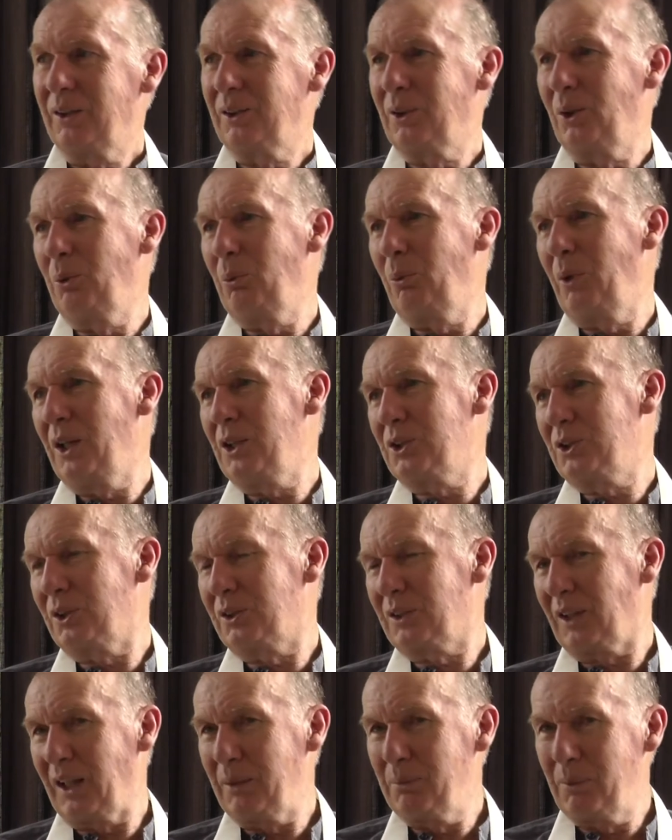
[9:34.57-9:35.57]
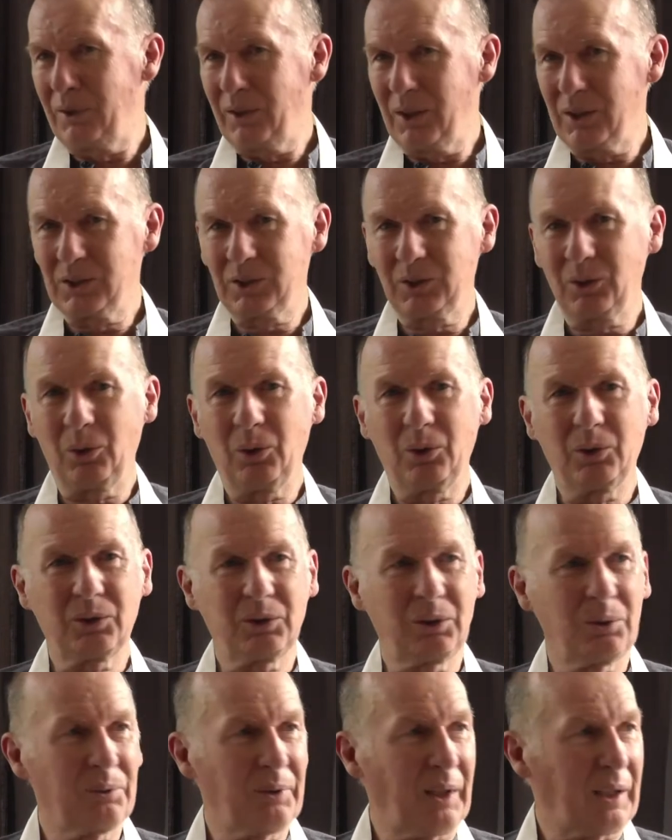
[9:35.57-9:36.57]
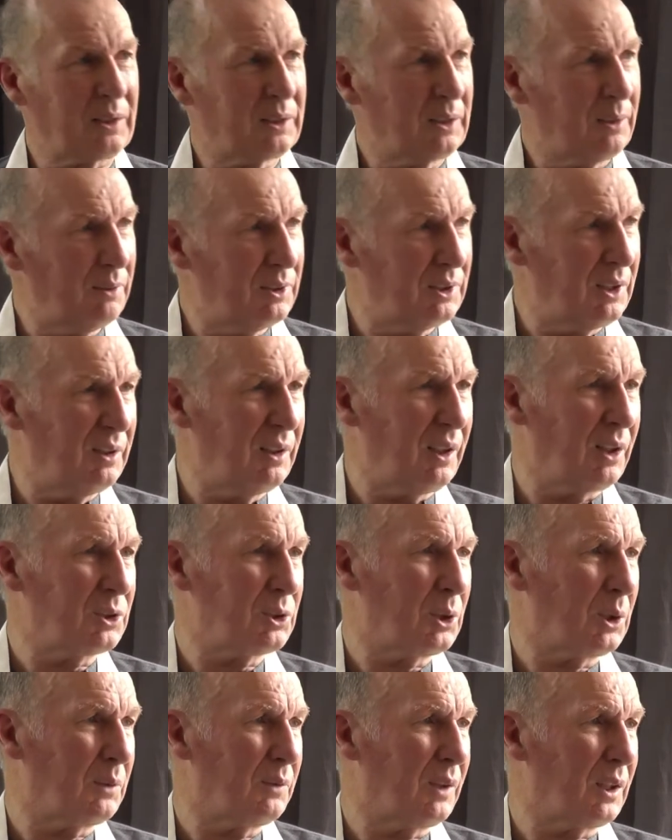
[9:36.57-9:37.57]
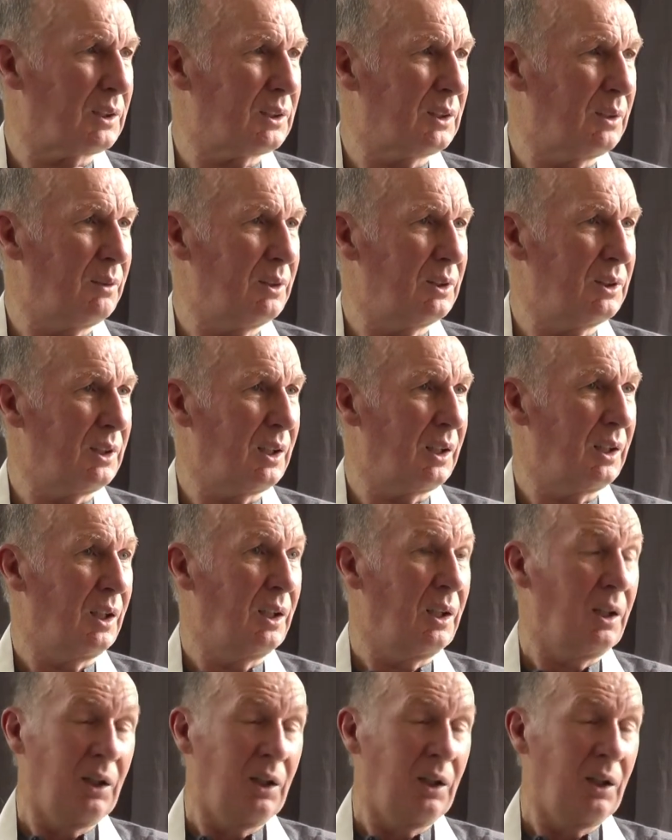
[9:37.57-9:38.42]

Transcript: Don't waste your time in this sort of activity and that sort of activity.